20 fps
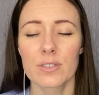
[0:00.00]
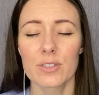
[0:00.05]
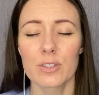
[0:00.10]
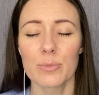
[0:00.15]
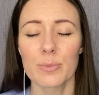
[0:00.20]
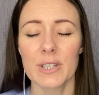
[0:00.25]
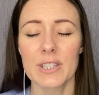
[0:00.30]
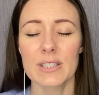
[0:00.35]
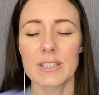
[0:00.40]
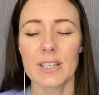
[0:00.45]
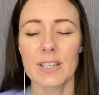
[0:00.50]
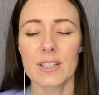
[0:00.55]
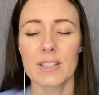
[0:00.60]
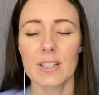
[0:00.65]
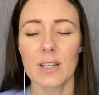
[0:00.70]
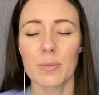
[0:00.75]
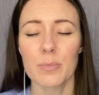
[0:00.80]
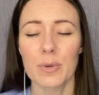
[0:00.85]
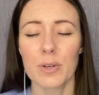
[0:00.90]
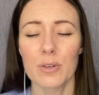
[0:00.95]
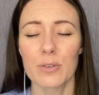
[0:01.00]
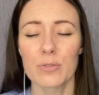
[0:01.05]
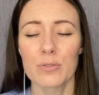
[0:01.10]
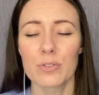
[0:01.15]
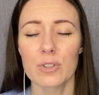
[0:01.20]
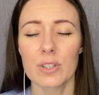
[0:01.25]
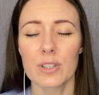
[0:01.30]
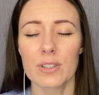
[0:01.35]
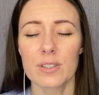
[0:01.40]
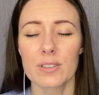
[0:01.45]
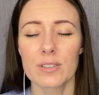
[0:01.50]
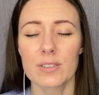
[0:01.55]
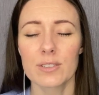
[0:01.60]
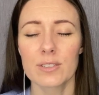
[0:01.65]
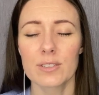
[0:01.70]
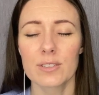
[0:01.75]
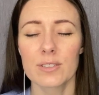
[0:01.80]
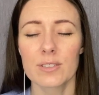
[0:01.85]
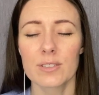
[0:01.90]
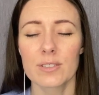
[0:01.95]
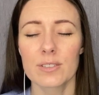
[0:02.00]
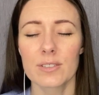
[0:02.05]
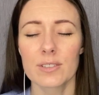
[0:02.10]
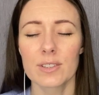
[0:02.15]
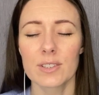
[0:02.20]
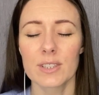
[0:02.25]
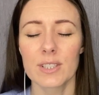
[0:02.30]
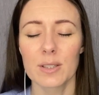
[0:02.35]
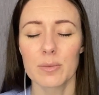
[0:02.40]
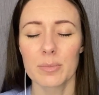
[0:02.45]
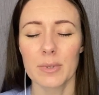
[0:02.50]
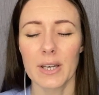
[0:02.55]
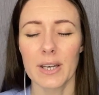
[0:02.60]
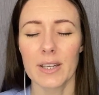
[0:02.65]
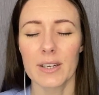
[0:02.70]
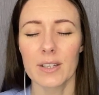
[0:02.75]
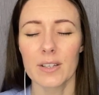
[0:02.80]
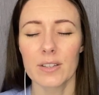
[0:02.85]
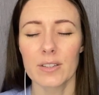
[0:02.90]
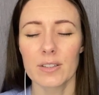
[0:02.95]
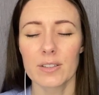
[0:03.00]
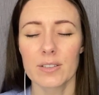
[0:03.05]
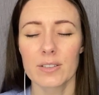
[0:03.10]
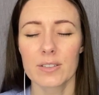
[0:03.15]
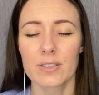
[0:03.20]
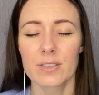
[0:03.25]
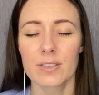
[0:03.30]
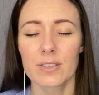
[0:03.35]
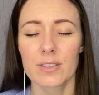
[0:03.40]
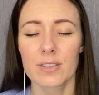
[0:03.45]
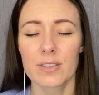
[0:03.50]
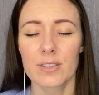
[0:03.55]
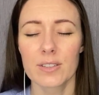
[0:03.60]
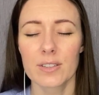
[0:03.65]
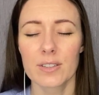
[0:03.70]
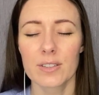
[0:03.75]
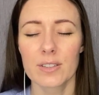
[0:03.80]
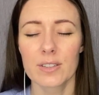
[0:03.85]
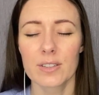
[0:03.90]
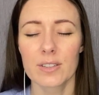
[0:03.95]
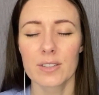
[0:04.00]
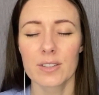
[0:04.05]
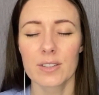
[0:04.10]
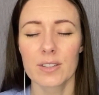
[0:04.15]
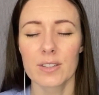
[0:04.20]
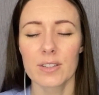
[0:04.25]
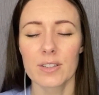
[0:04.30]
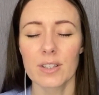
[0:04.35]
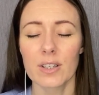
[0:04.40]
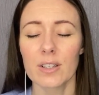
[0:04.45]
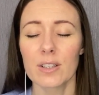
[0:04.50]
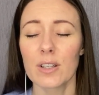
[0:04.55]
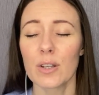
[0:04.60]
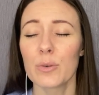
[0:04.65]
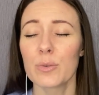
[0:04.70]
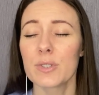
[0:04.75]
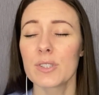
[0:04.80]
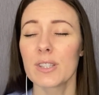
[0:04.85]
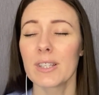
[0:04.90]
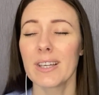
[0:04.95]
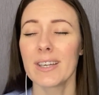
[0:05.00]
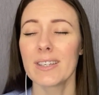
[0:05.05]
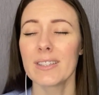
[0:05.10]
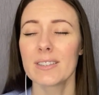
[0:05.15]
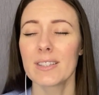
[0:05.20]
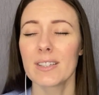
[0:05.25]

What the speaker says: to maintain that boundary and that barrier that allows light